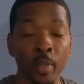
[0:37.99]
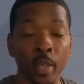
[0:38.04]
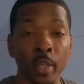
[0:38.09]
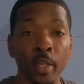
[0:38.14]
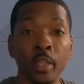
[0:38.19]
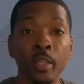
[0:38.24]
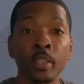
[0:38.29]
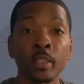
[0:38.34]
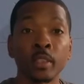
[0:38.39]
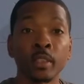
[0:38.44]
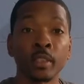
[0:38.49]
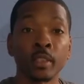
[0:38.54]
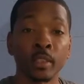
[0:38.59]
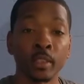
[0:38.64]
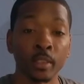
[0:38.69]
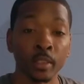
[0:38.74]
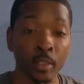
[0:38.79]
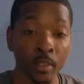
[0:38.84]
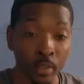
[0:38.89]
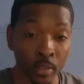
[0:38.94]
and it
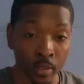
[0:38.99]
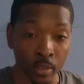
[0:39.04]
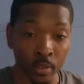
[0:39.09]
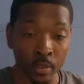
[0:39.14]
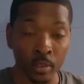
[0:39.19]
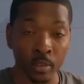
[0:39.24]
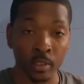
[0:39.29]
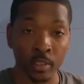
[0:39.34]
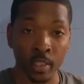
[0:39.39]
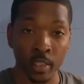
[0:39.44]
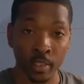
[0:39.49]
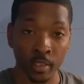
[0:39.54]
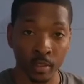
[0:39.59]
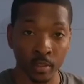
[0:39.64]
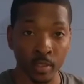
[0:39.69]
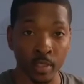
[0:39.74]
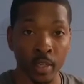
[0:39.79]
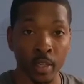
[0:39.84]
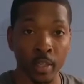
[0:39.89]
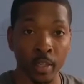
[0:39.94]
stood the test
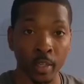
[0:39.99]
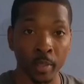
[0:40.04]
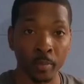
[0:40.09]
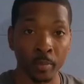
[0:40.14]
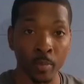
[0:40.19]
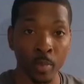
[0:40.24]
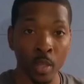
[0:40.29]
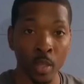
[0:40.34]
of time.